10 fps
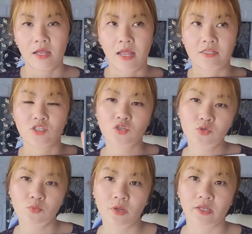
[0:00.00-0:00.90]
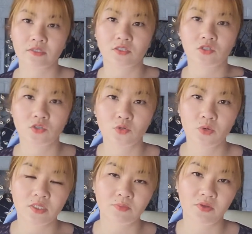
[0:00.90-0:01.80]
And 2
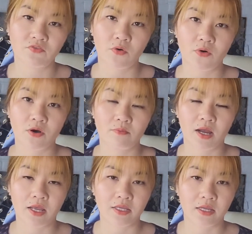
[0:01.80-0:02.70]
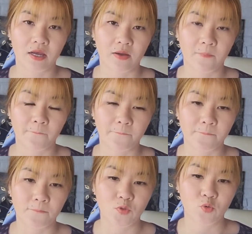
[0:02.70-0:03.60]
weeks before my
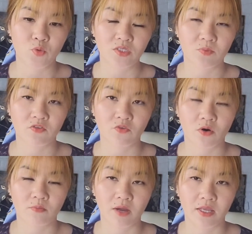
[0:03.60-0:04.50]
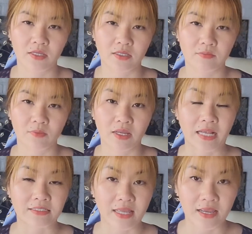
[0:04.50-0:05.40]
2 weeks before my
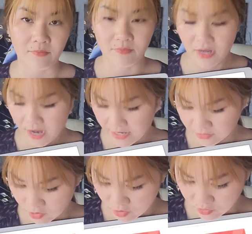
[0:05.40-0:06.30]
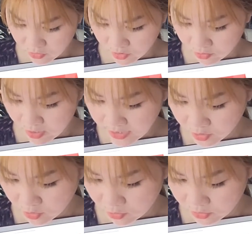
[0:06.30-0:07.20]
exam, I started doing the crash
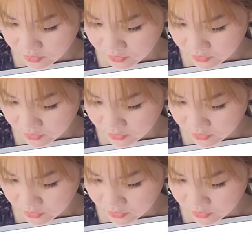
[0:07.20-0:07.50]
course.